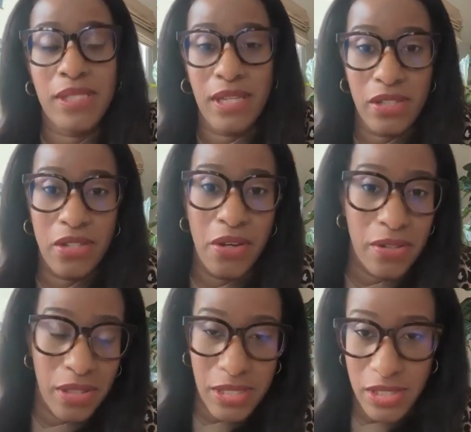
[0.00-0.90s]

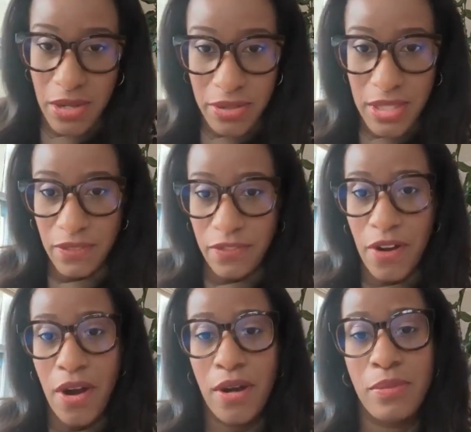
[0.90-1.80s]
consulting
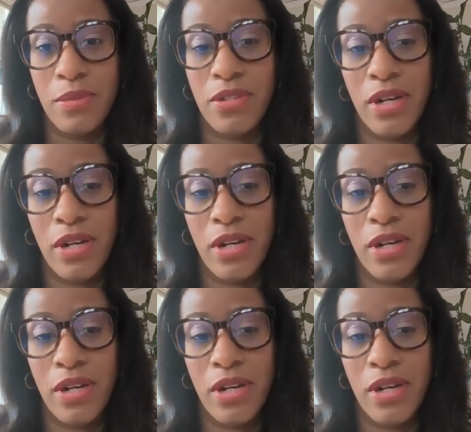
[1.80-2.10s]
firms,